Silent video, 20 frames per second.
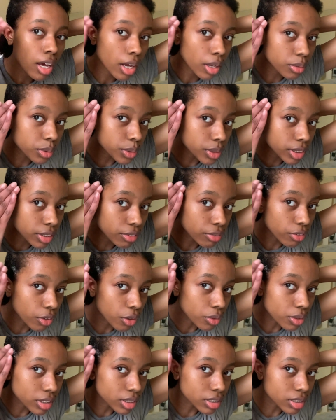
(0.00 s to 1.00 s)
and really
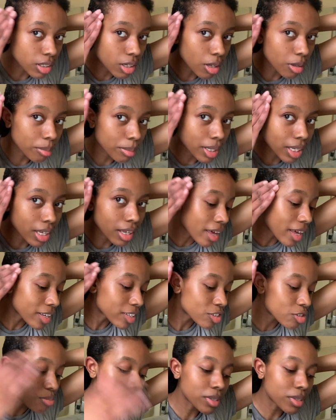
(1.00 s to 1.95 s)
focus on my edge